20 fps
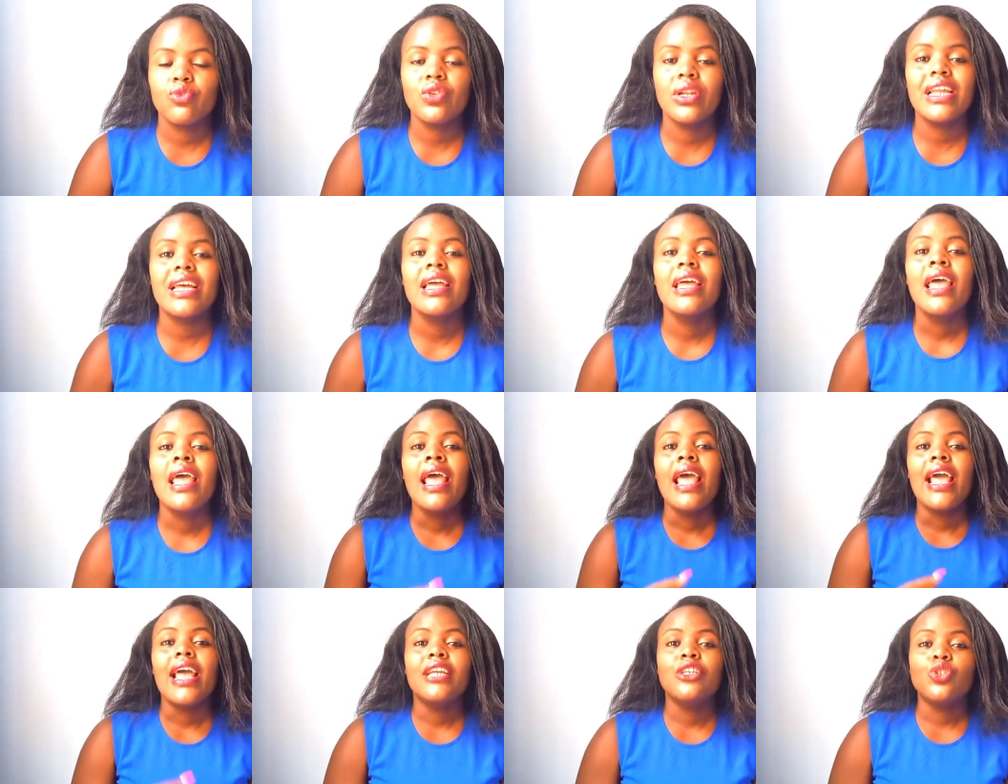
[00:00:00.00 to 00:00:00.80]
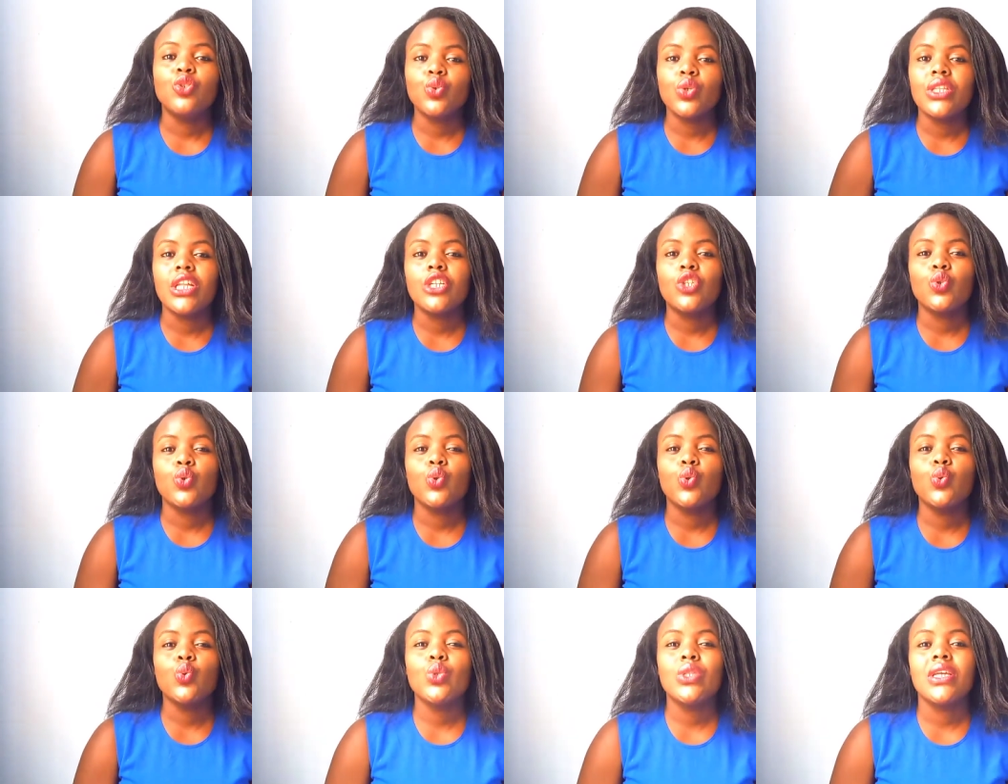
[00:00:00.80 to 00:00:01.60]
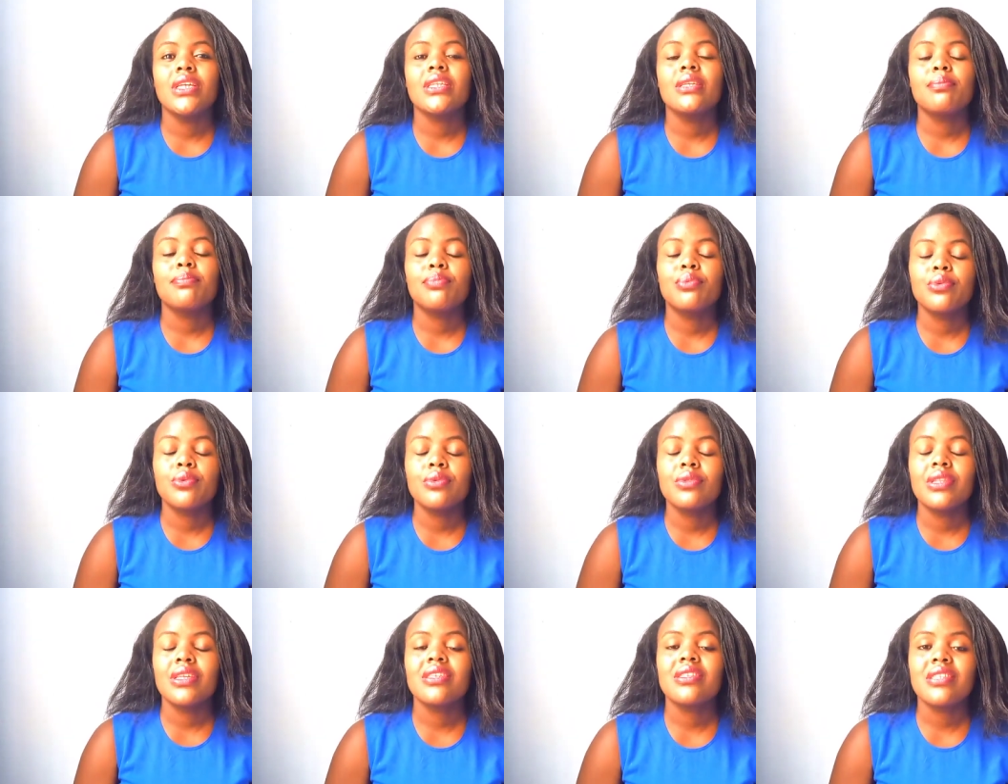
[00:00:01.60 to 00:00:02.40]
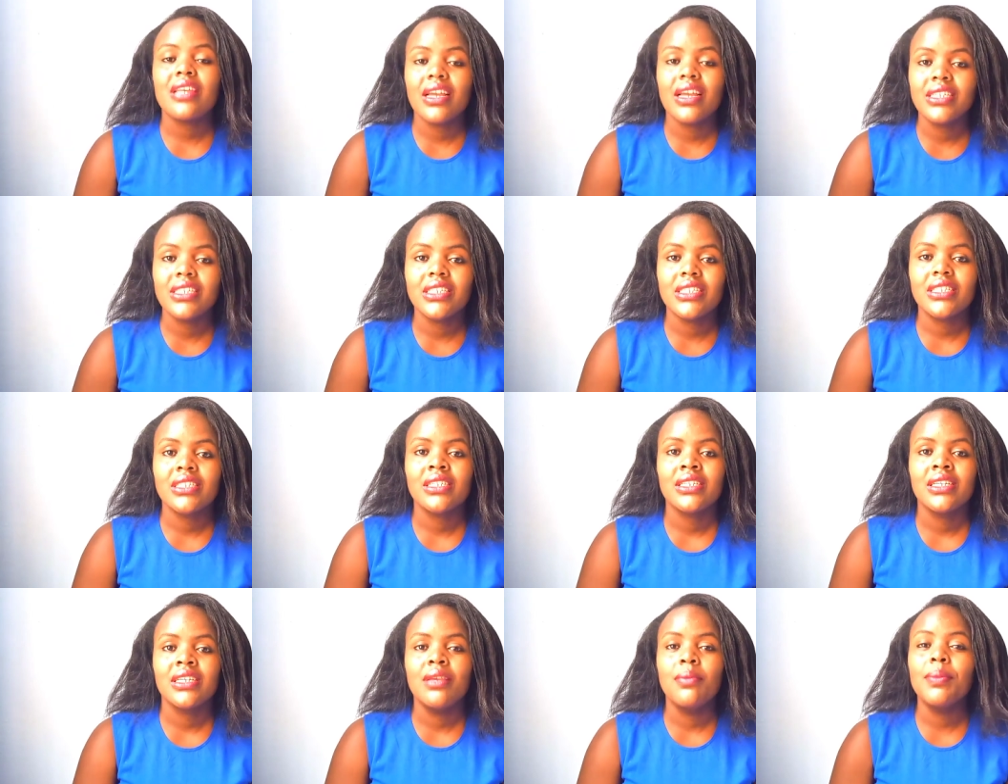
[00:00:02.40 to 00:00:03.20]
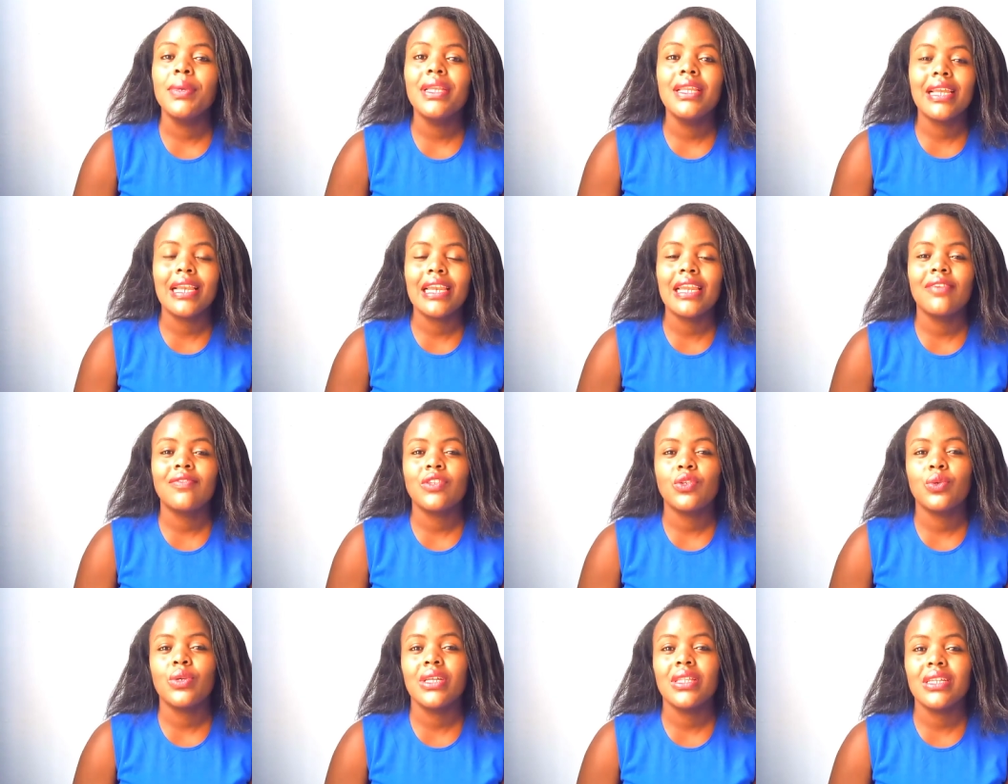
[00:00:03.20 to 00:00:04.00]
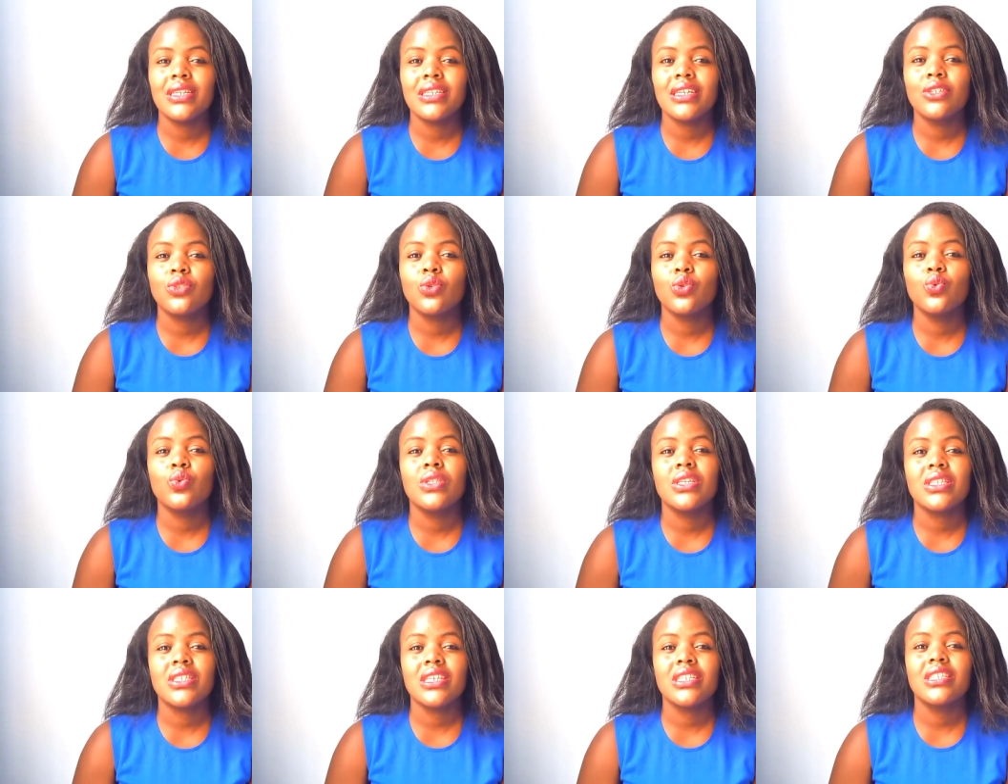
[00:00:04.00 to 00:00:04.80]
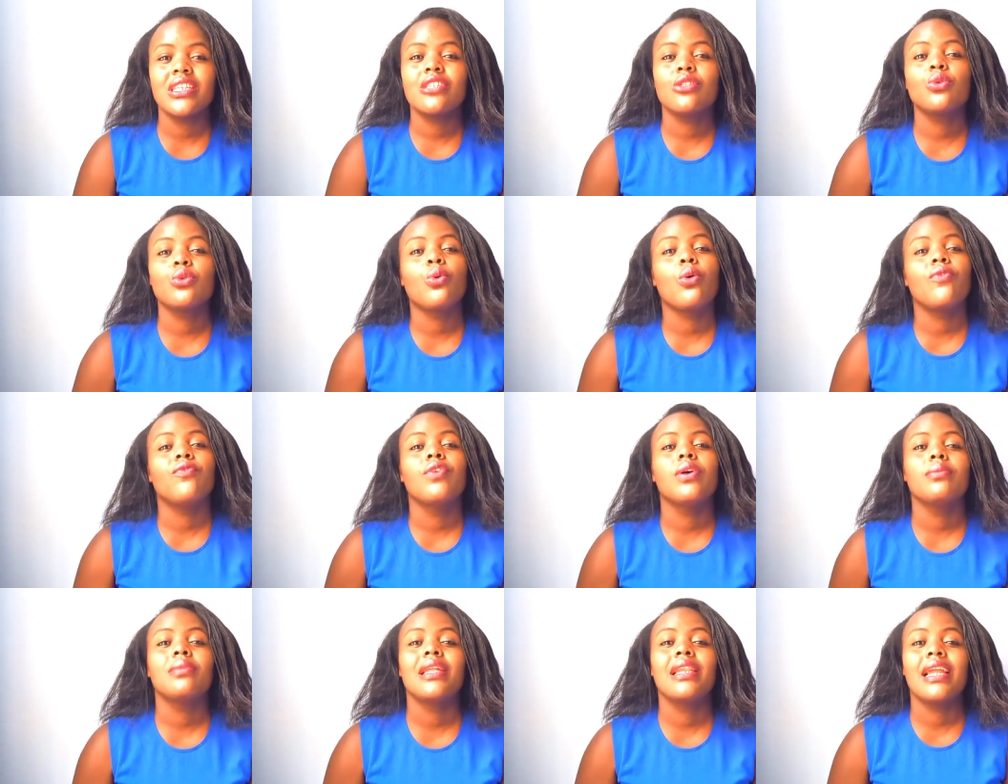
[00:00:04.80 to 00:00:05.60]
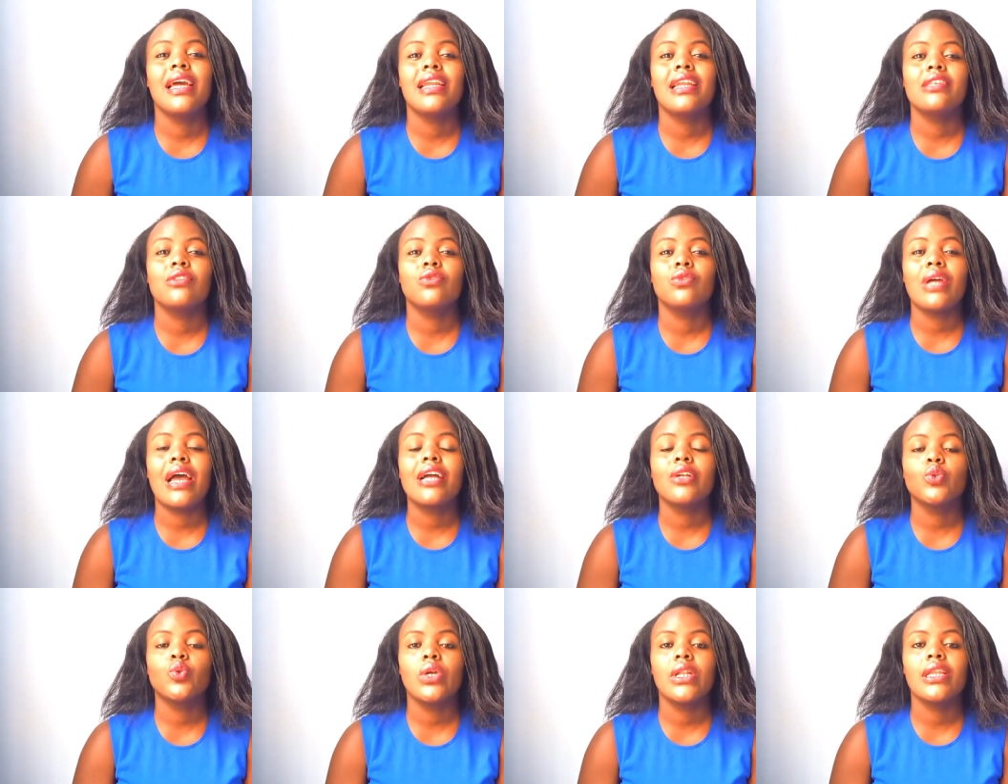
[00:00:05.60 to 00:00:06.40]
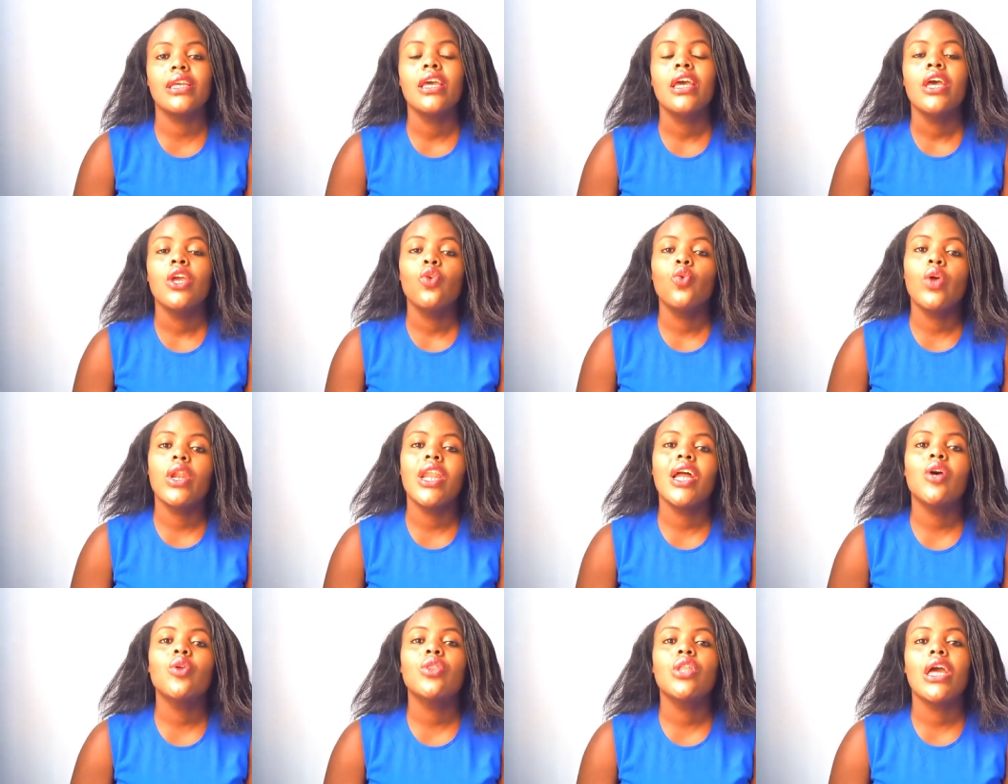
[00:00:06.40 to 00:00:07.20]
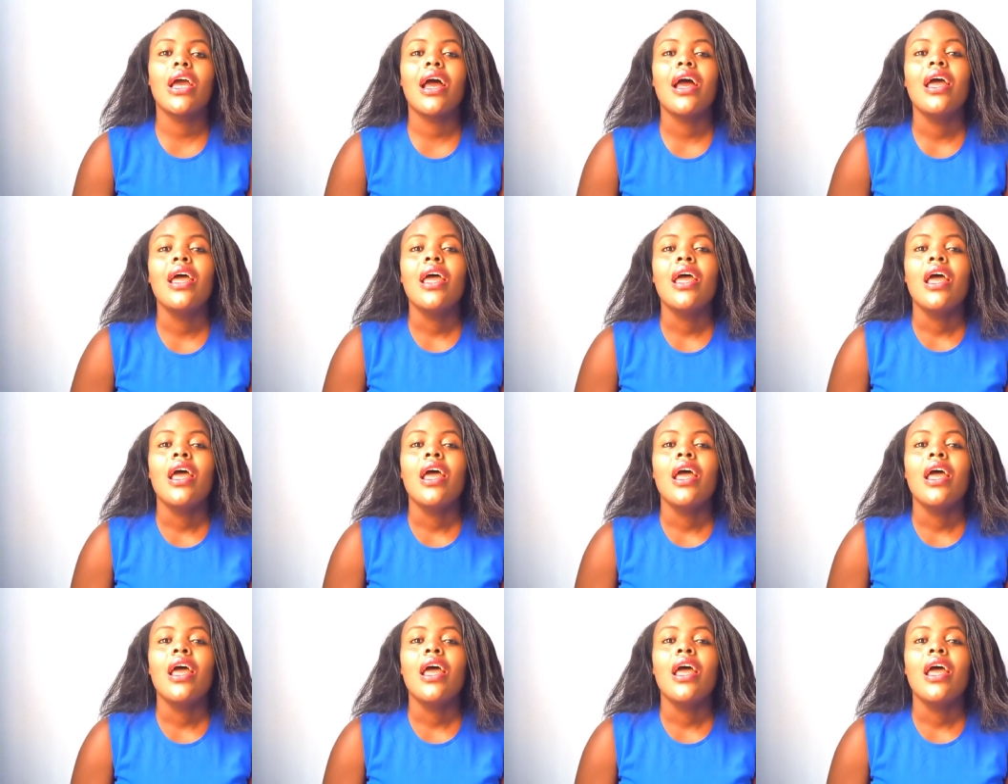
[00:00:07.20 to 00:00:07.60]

So ensure that you do the the search immediately after you get the title. Do the search just to confirm the land has actually you are now the